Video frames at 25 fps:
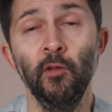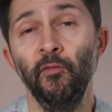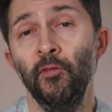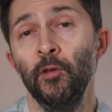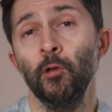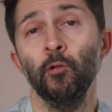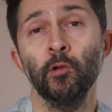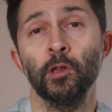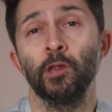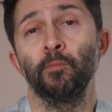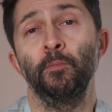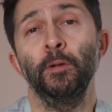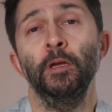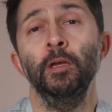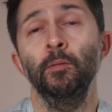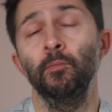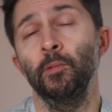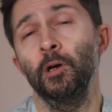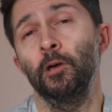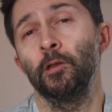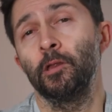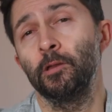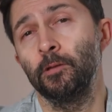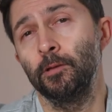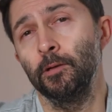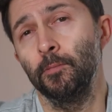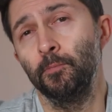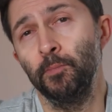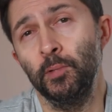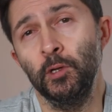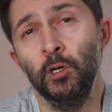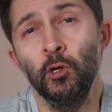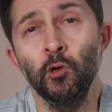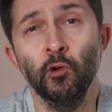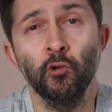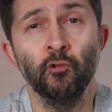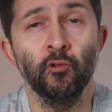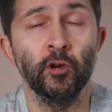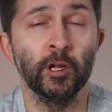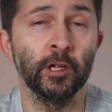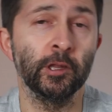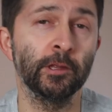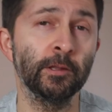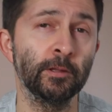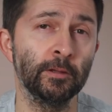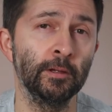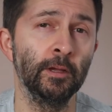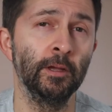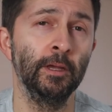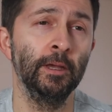If you're a Speedmaster
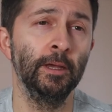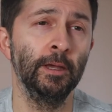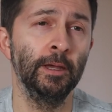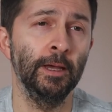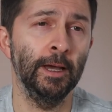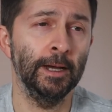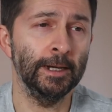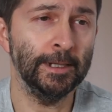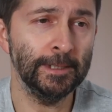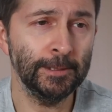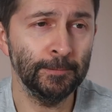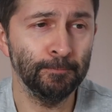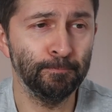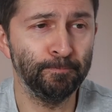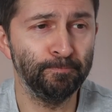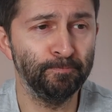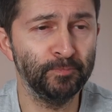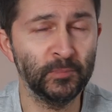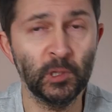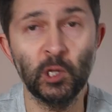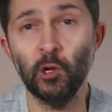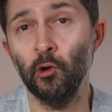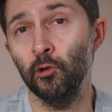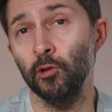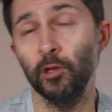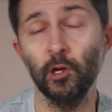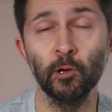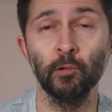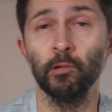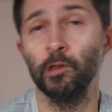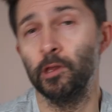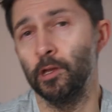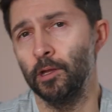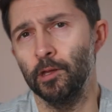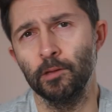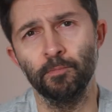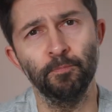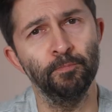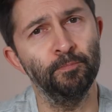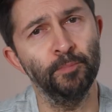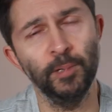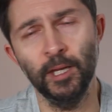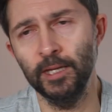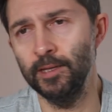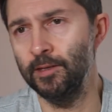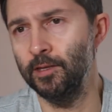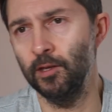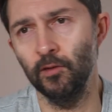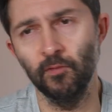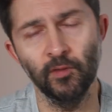purist, and God knows there's
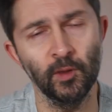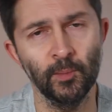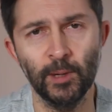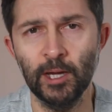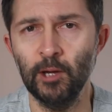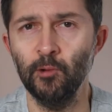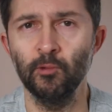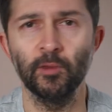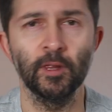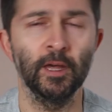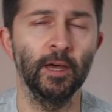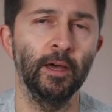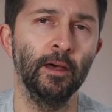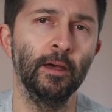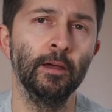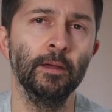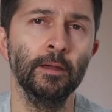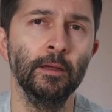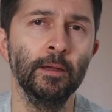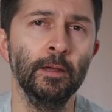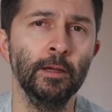plenty of them out there,